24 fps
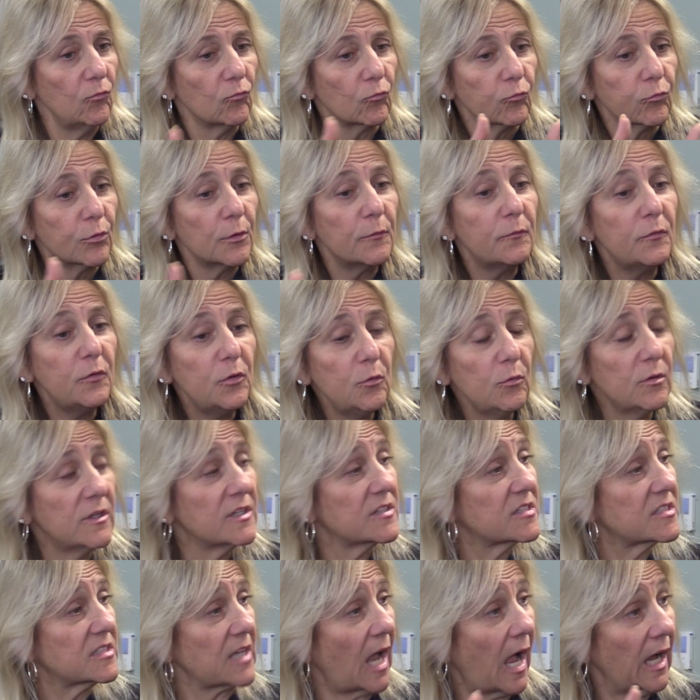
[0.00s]
review
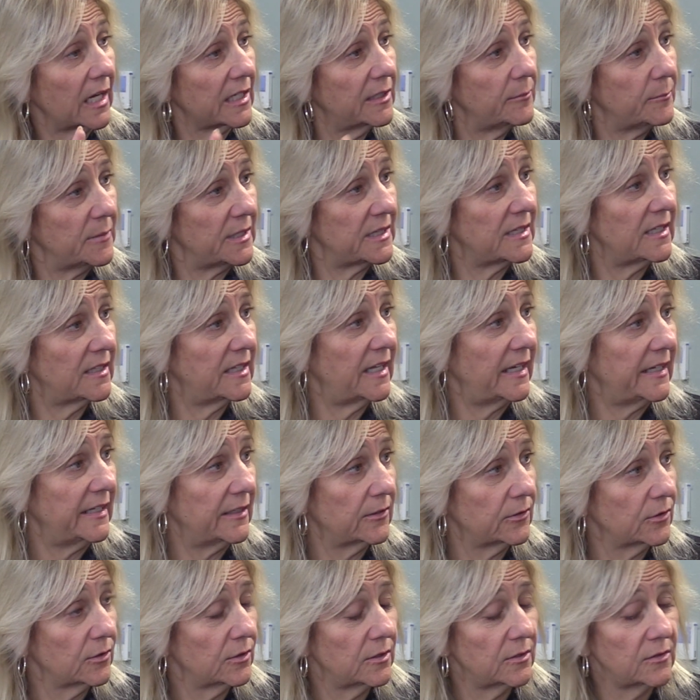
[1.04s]
this document that they
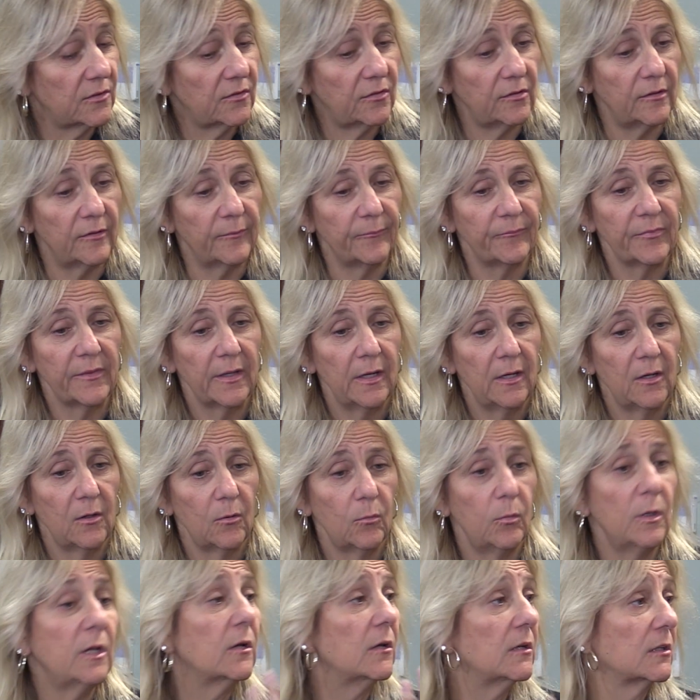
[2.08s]
enter into.
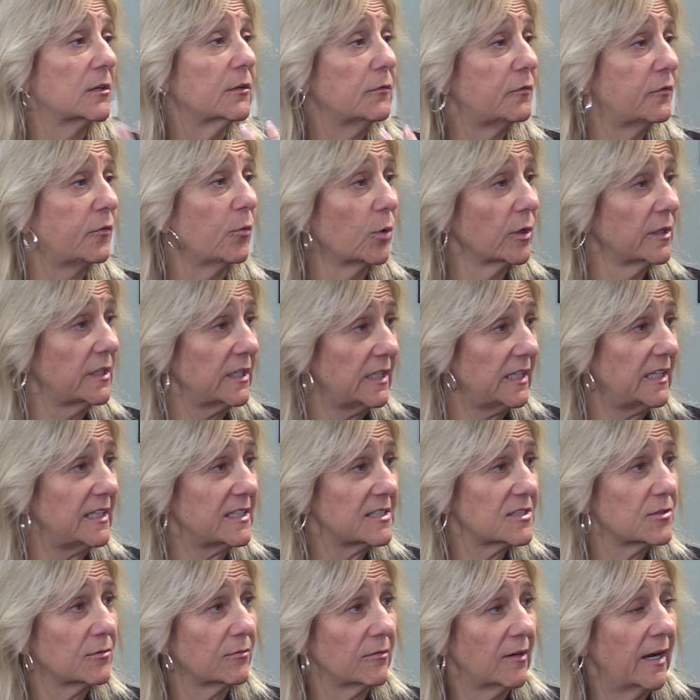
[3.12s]
We call it the 4
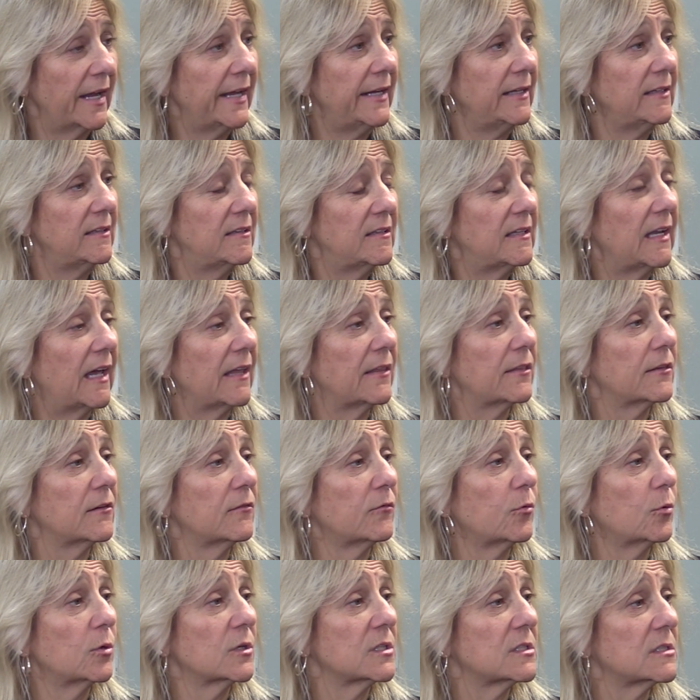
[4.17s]
Ds, right? Death,
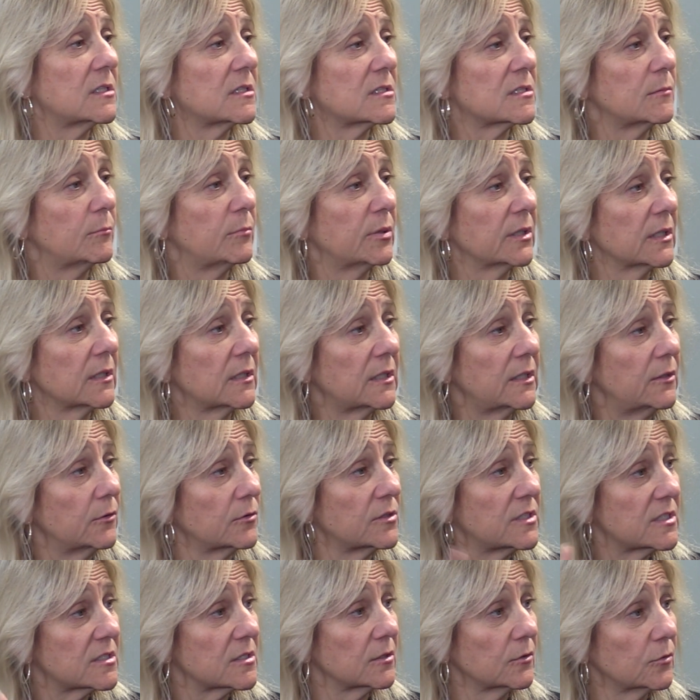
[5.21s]
divorce, disability, or
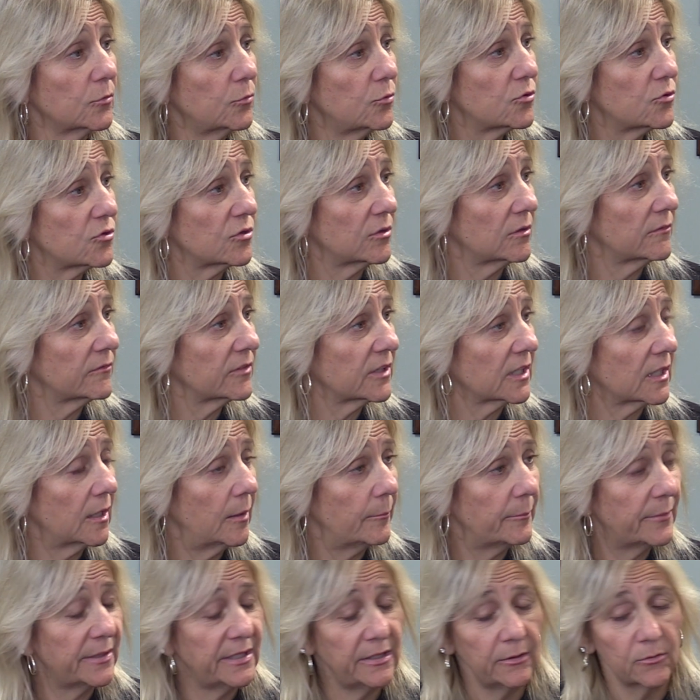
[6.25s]
dissolution of the
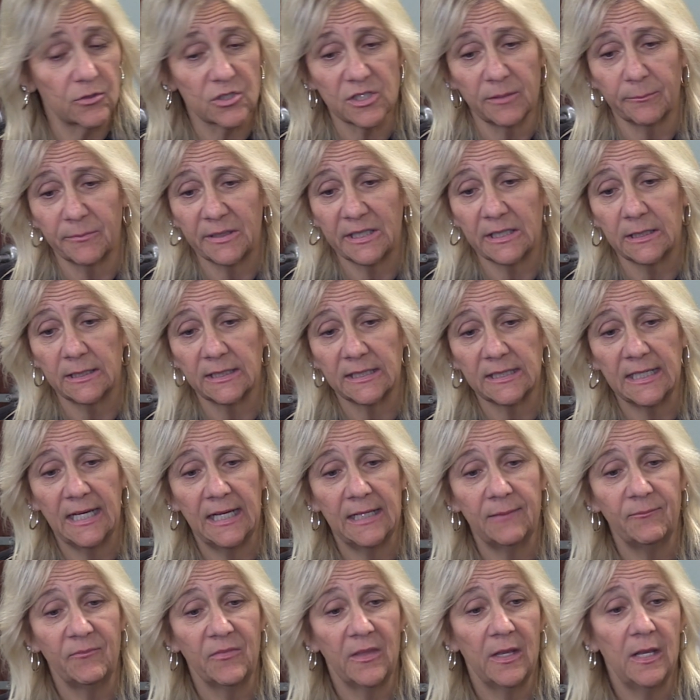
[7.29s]
company or something like
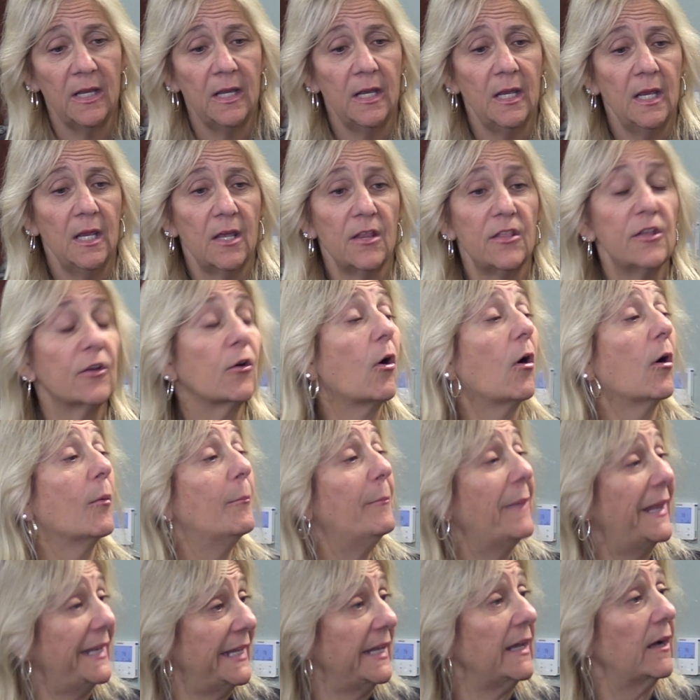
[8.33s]
that. There are
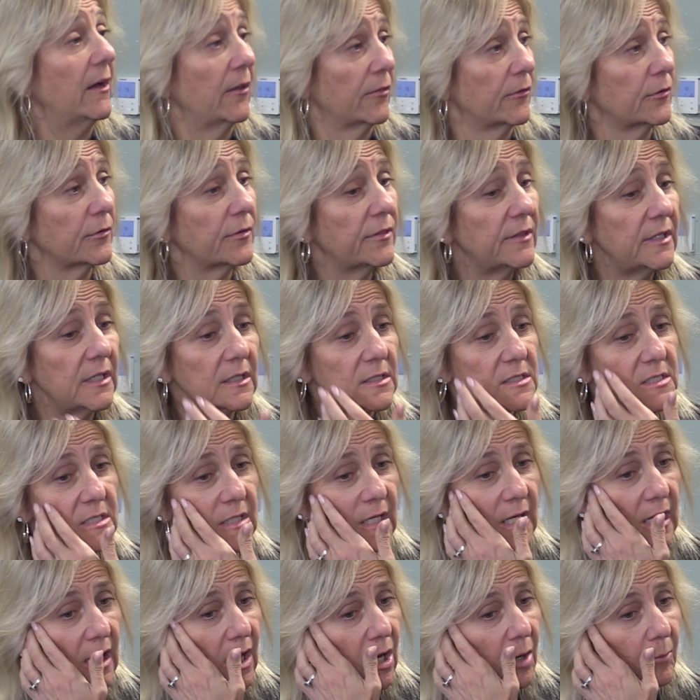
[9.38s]
many other things,
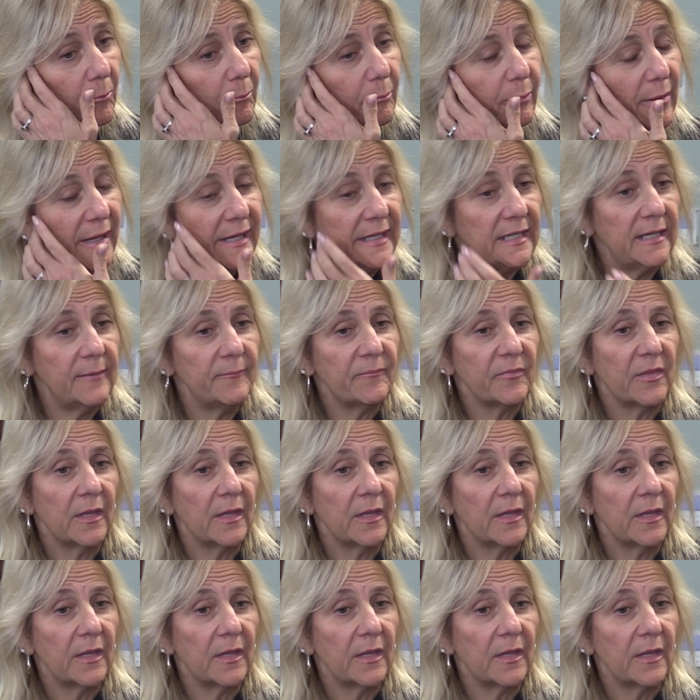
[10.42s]
but